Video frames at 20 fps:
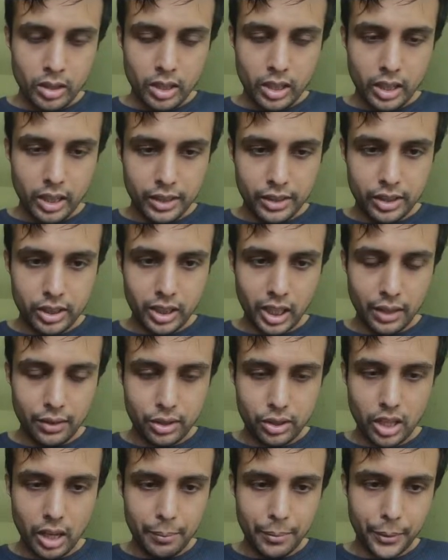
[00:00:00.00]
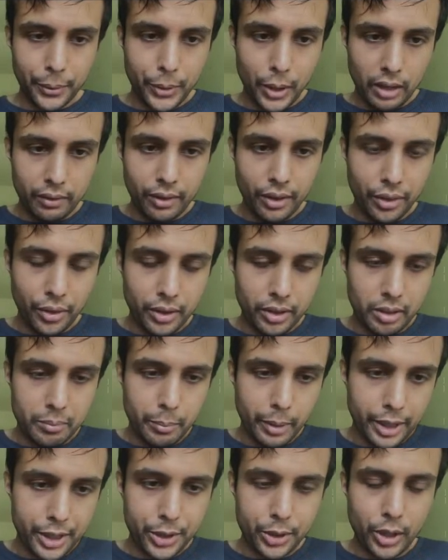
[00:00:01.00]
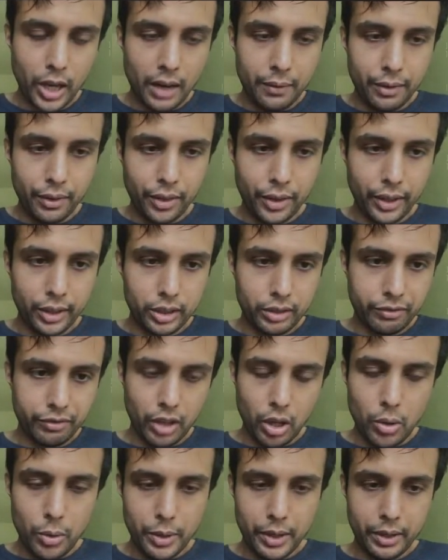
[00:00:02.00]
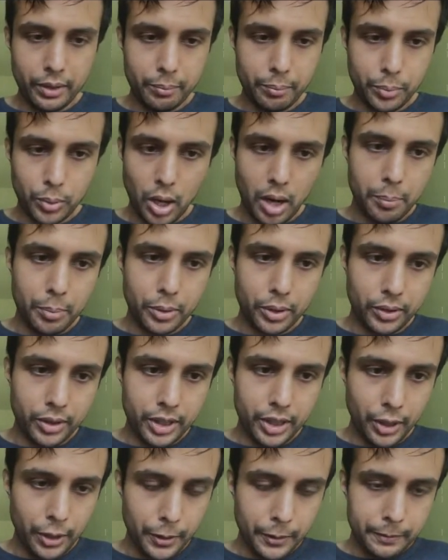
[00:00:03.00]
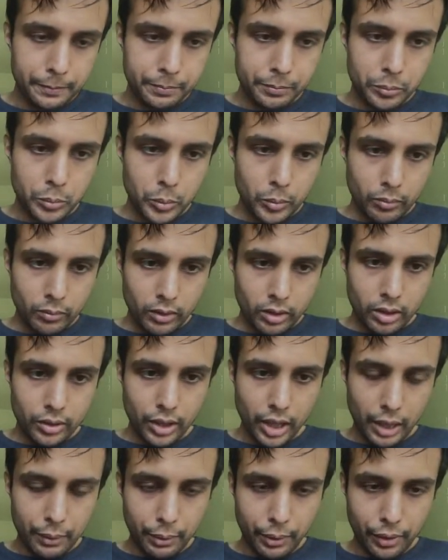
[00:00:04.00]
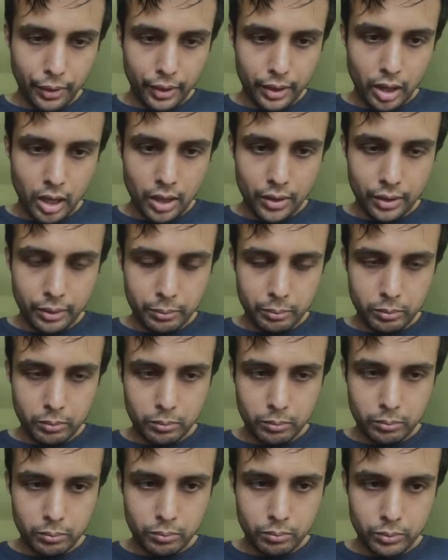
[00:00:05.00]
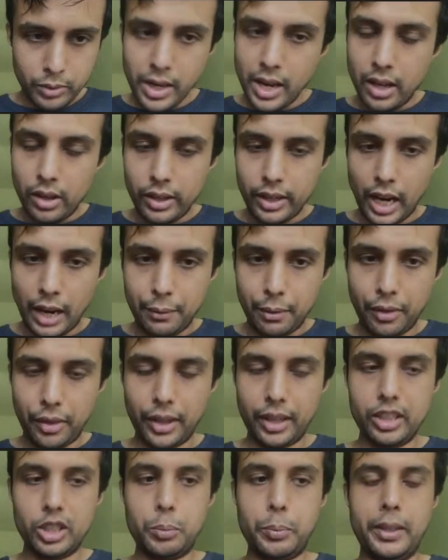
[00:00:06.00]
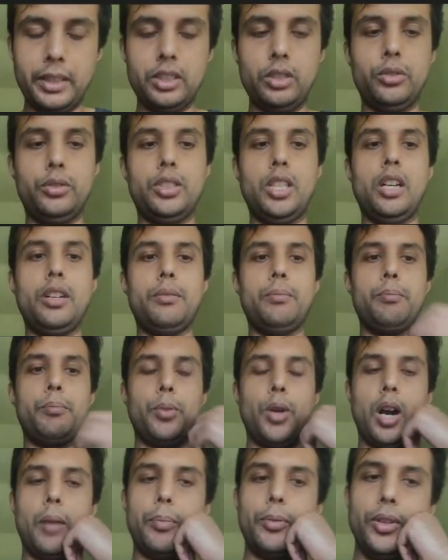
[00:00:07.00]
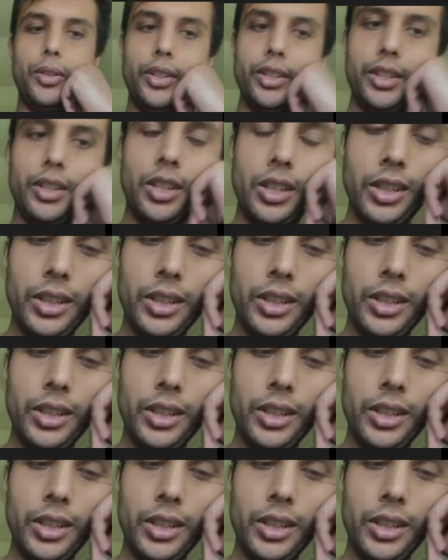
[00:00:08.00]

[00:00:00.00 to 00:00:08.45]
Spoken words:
and just kind of step through everything and make sure that everything is flowing properly, that everything, like everything is being done properly.